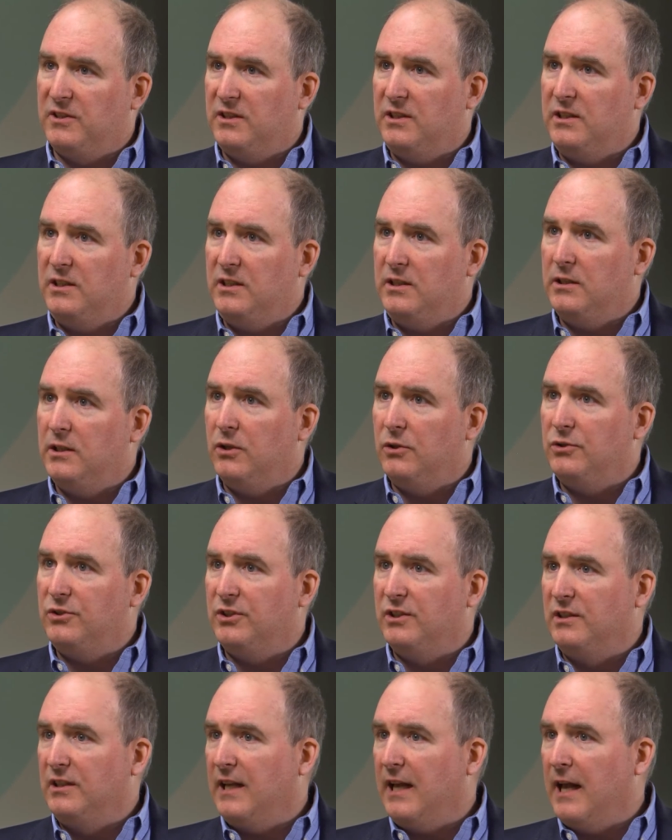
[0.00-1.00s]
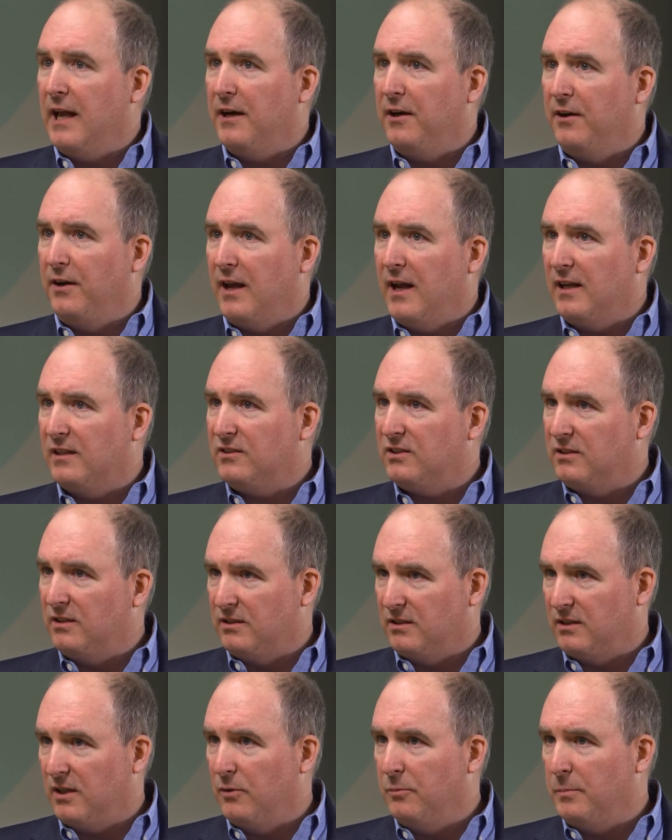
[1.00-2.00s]
CEOs in
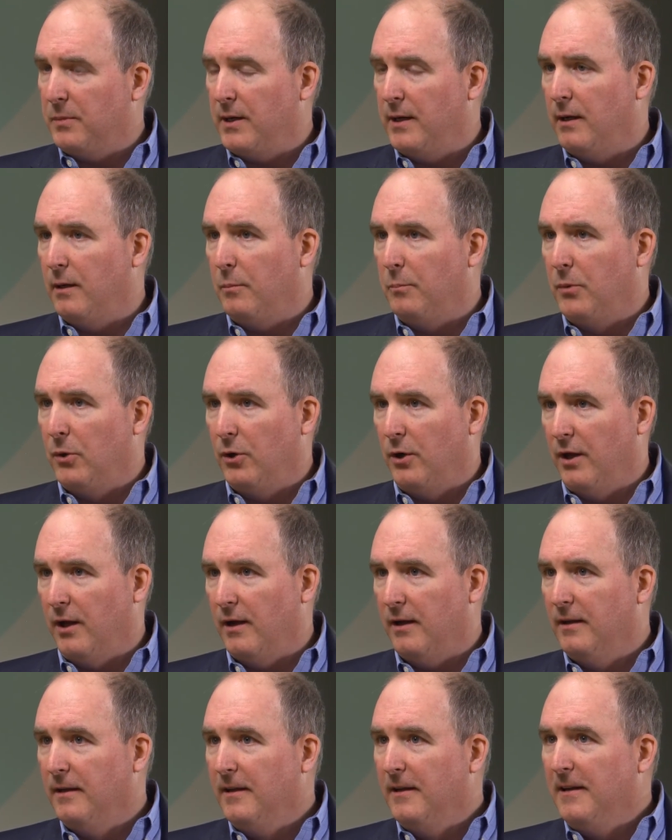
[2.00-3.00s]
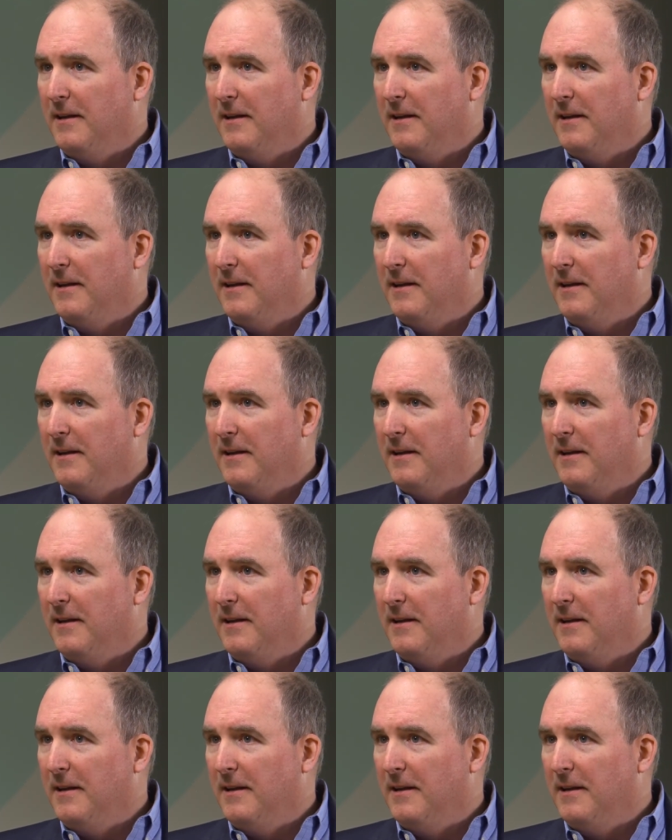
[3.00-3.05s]
Kananaskis out by Alberta.